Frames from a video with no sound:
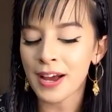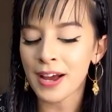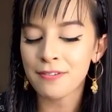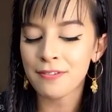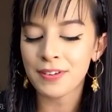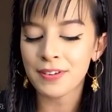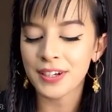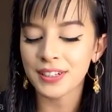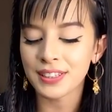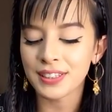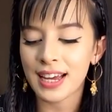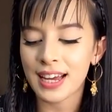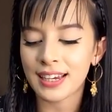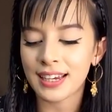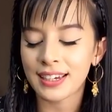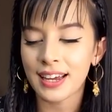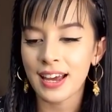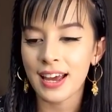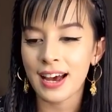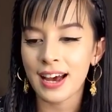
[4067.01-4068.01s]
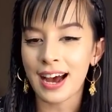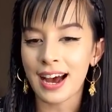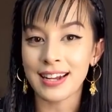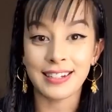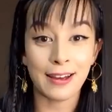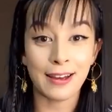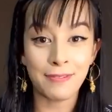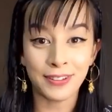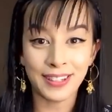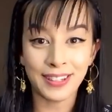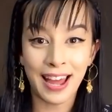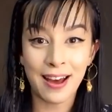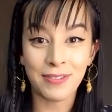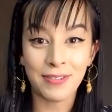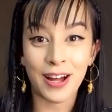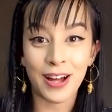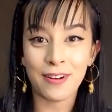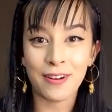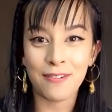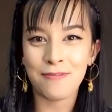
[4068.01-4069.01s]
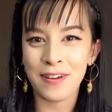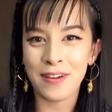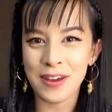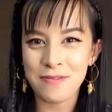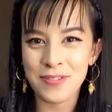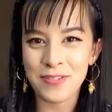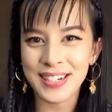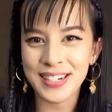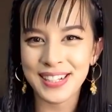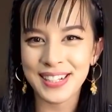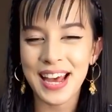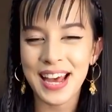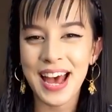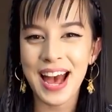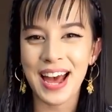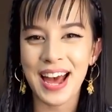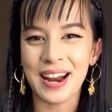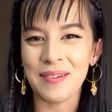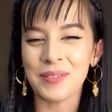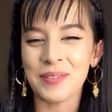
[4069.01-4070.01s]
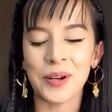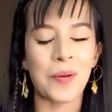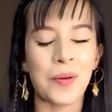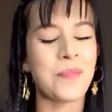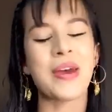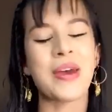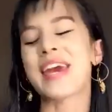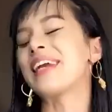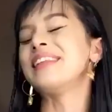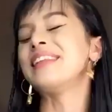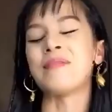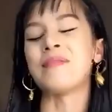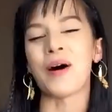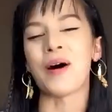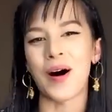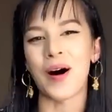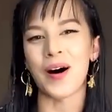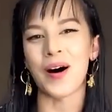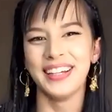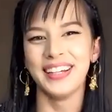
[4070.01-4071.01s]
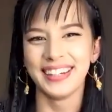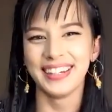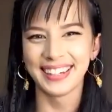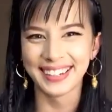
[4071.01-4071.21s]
I feel like I definitely have a lot of favorites, and I'm gonna ping them all